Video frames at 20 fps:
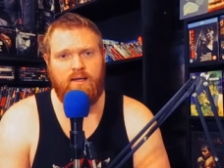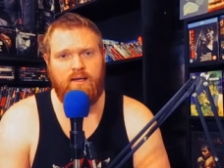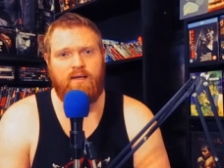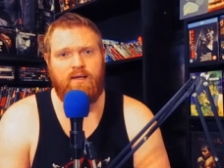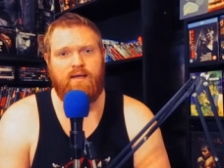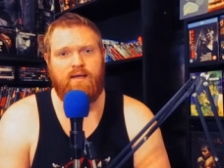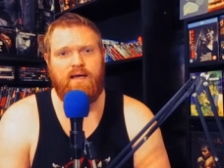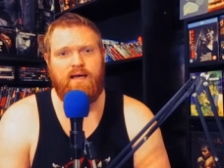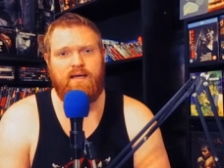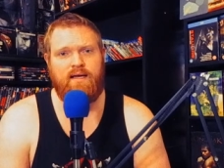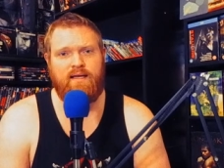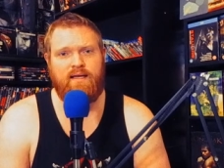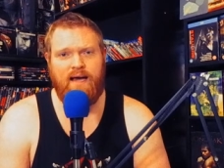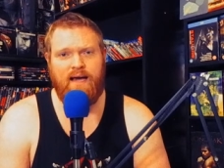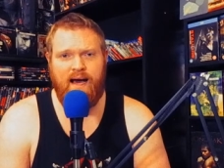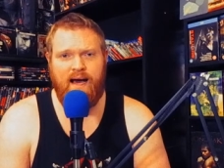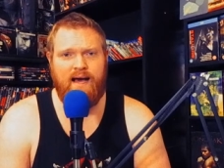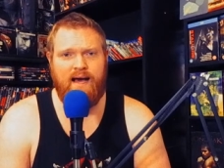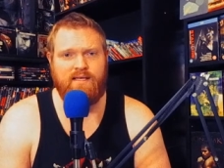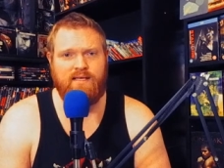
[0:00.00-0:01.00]
And
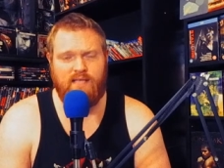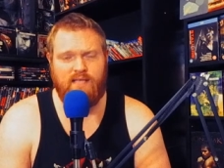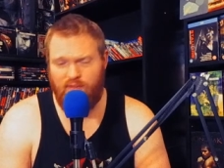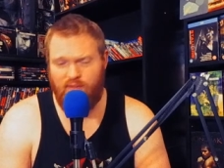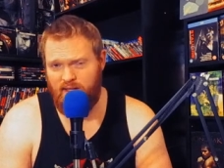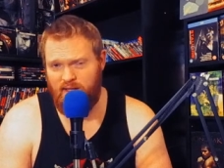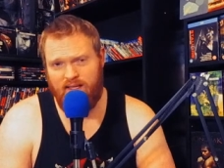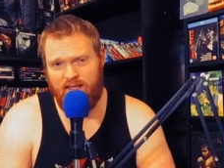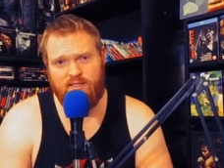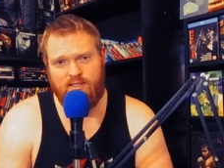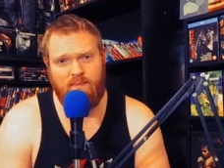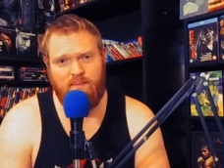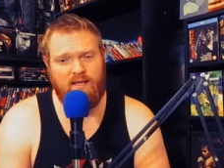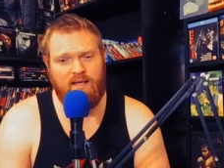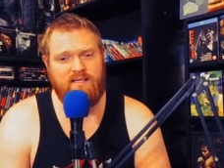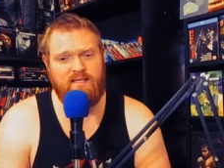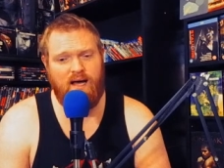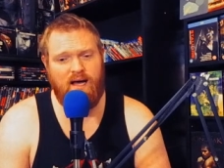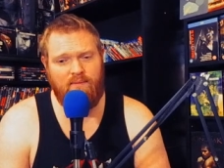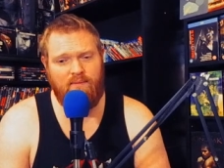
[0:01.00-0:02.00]
guys, I think that's my
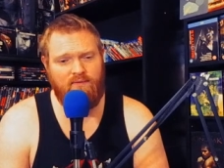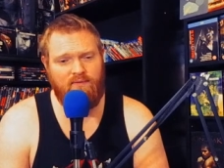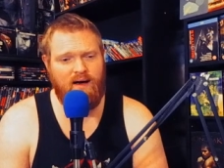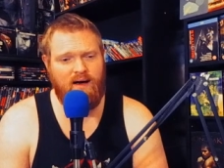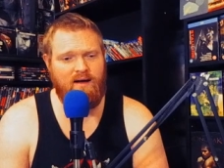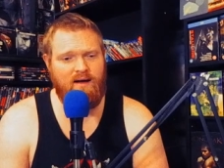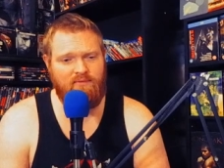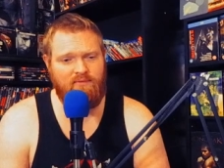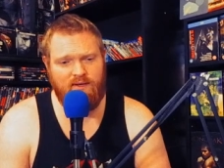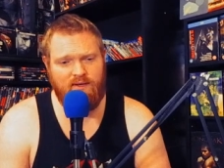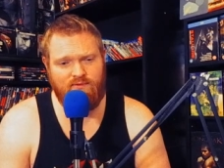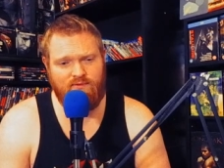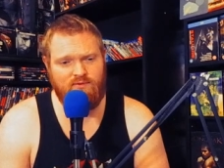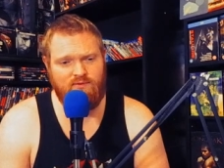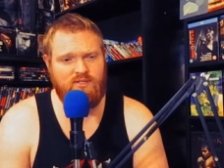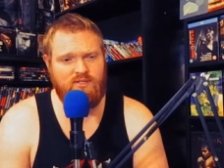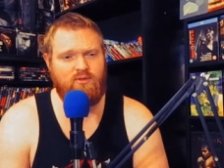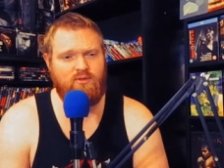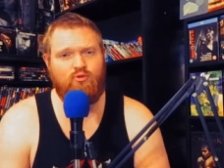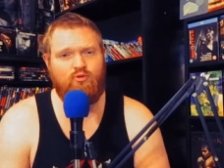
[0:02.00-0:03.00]
top 5. Thanks for
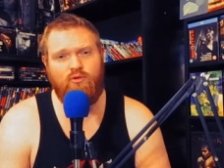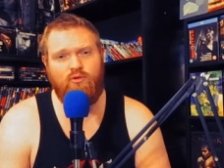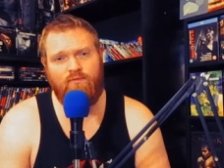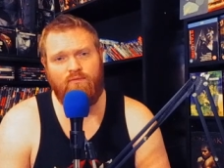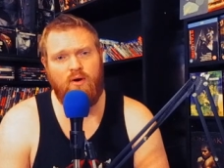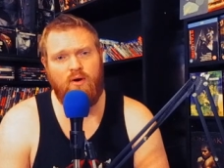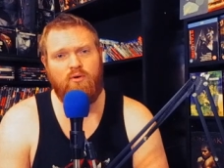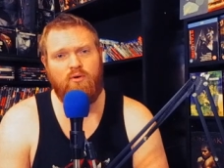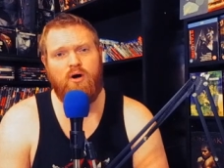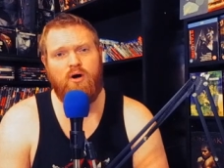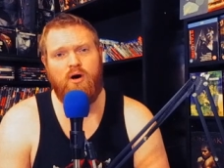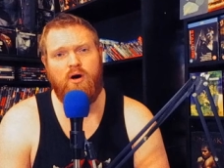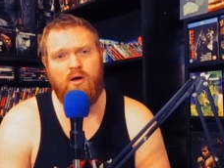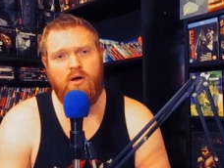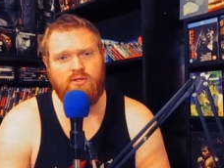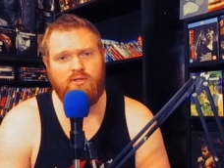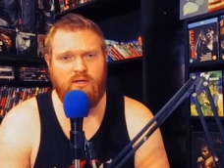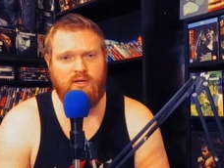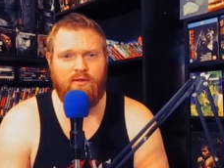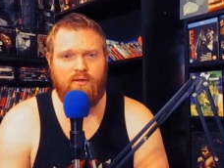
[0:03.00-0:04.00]
sitting through the phone
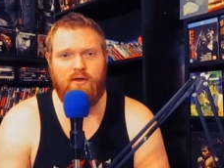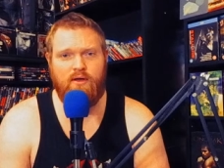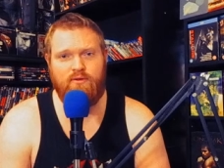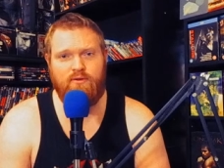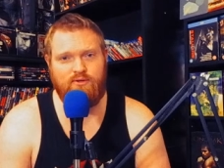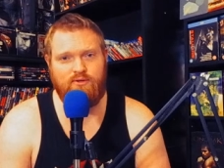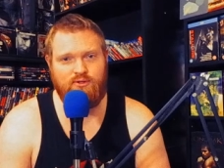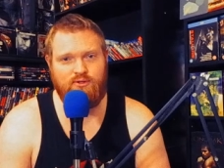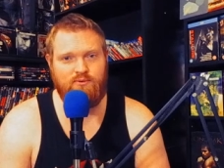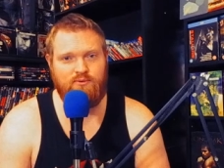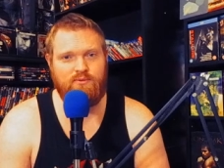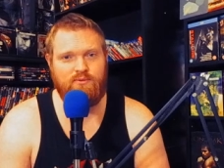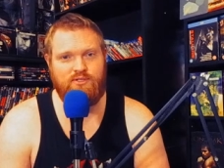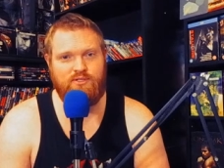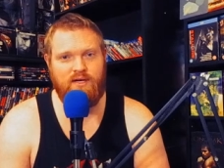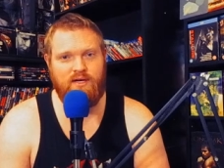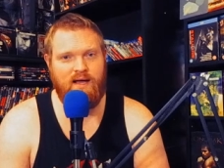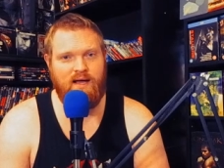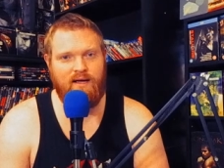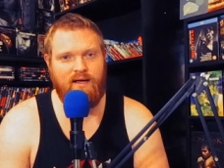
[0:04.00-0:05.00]
calls and all the other stupid
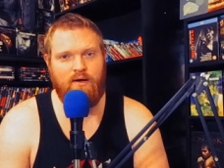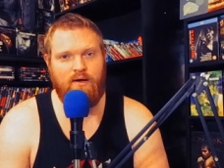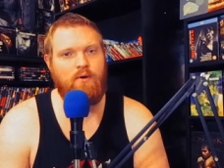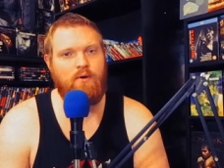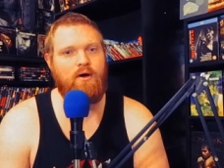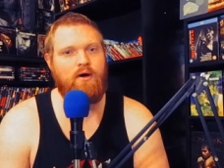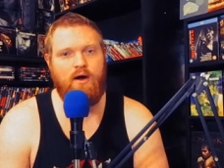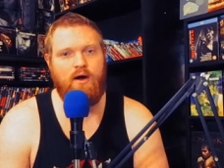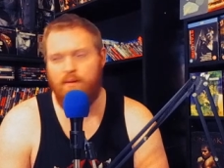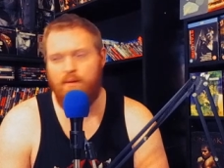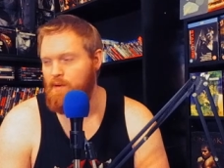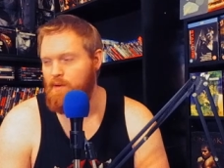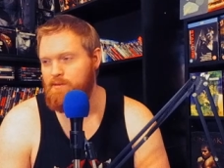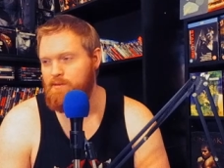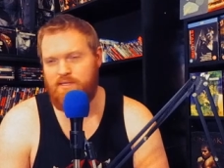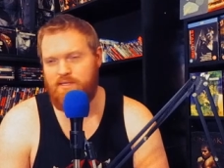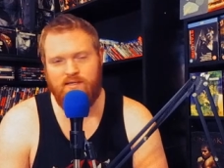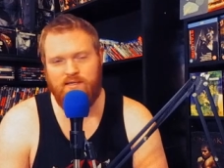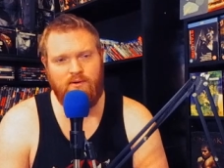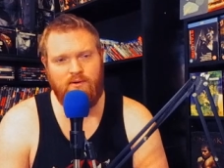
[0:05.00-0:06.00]
shit I had going on. But I was
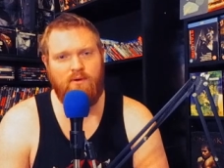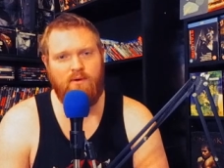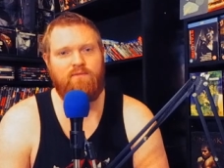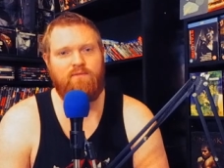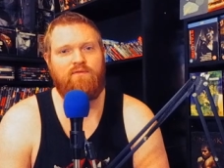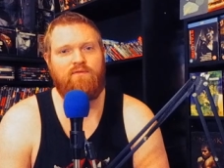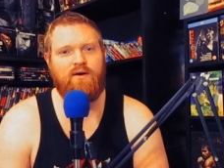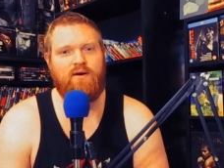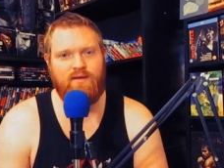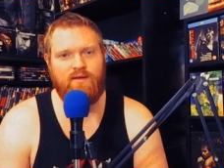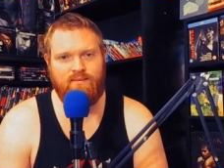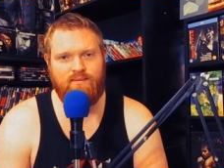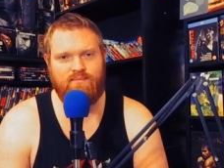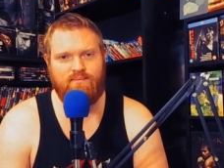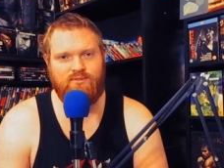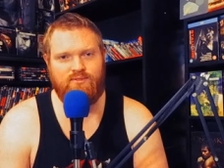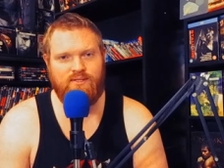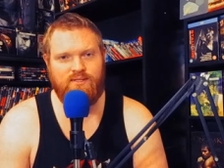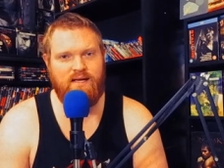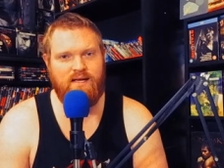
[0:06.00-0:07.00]
like, you know what? Fuck it.
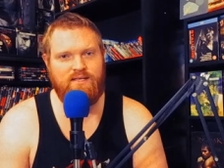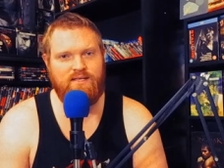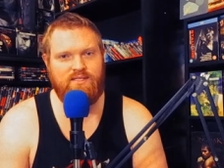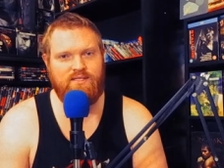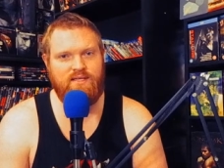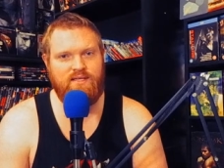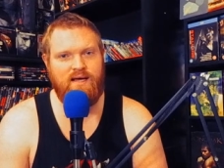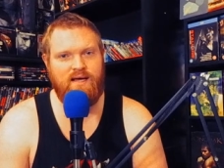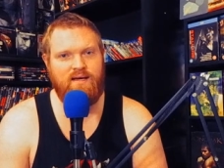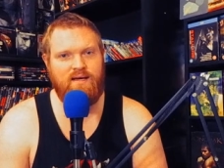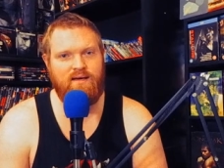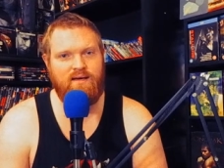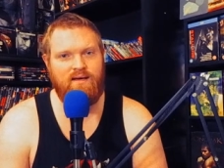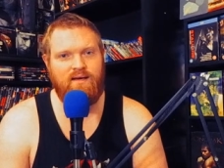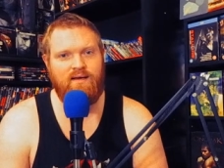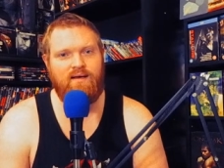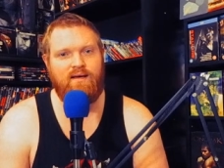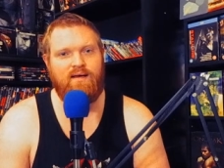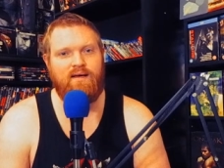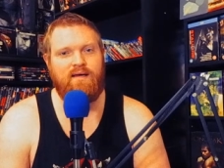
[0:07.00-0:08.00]
It's a lazy day.
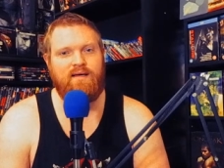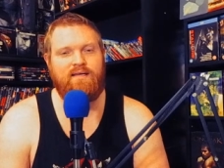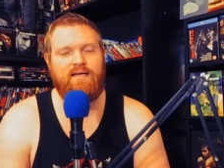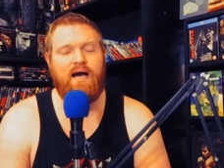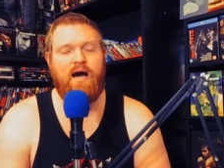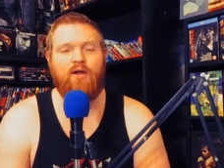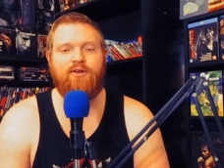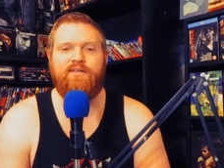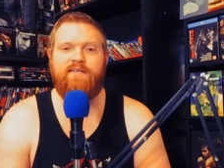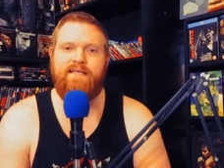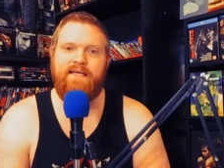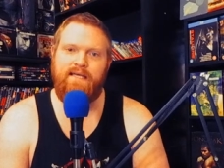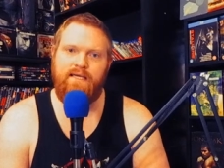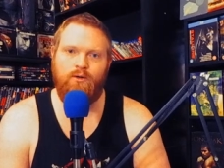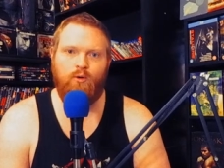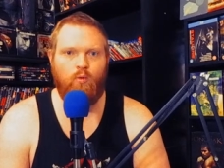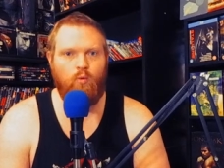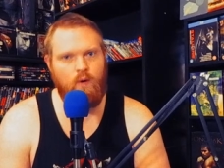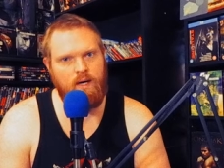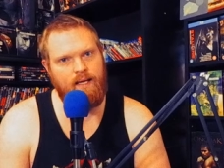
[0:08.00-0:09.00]
Y'all deal
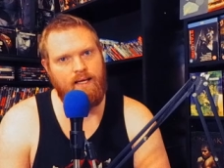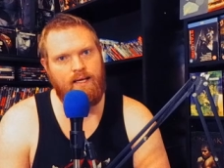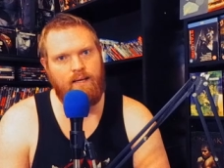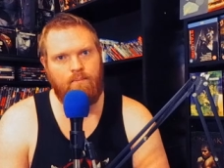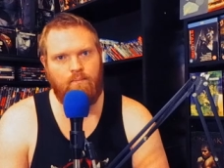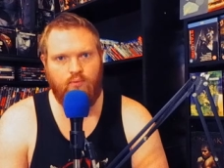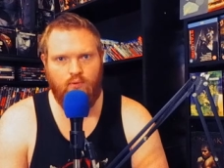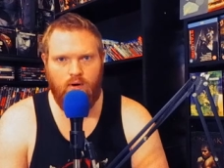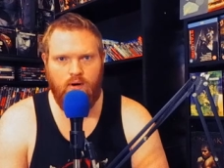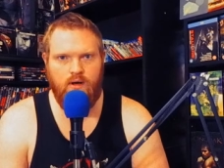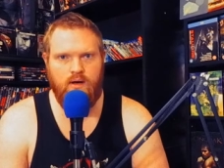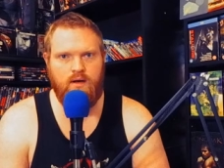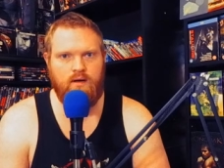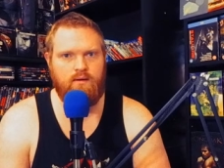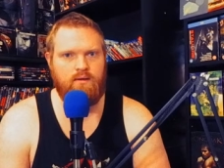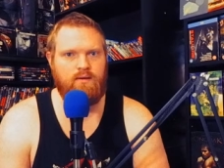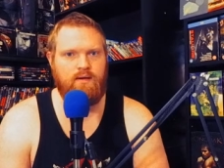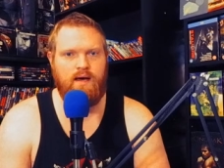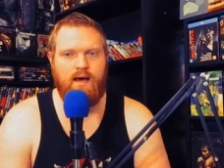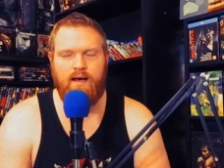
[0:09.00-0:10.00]
with it, bruh.
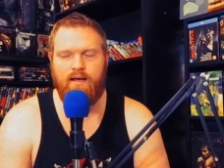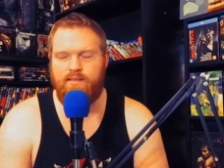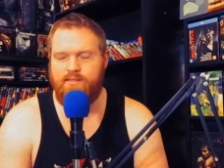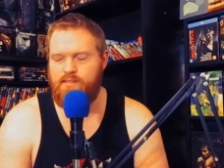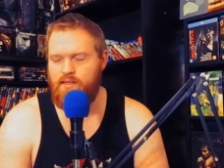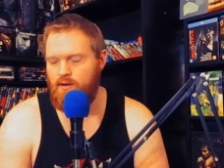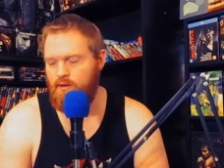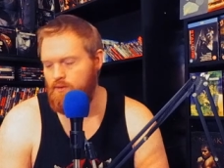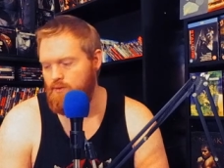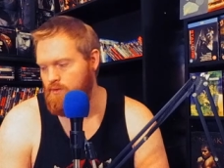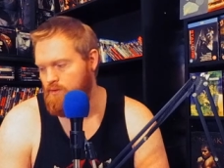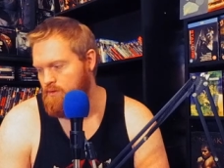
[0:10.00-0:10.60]
Nah, it's all good.